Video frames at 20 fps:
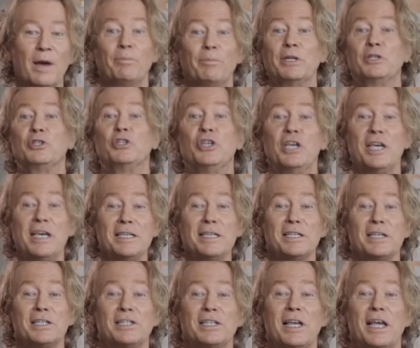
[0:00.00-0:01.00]
But
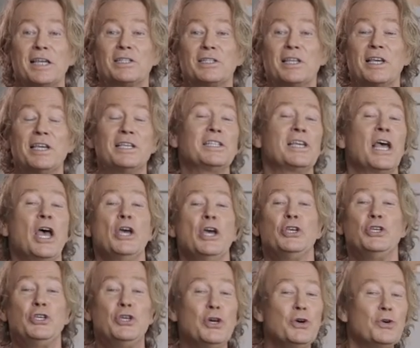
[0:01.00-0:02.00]
Jesus says this,
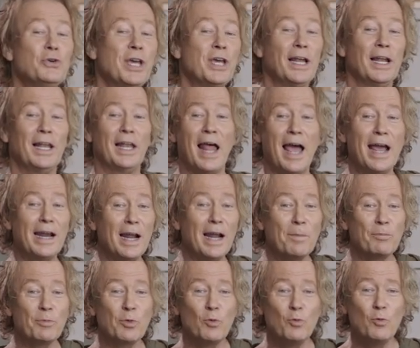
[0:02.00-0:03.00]
you can light
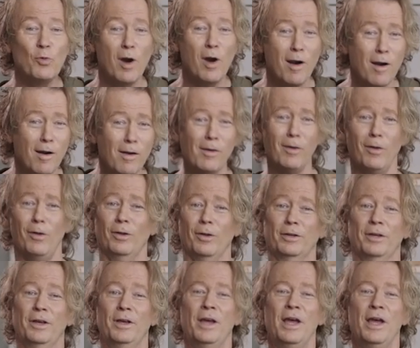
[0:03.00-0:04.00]
up the world.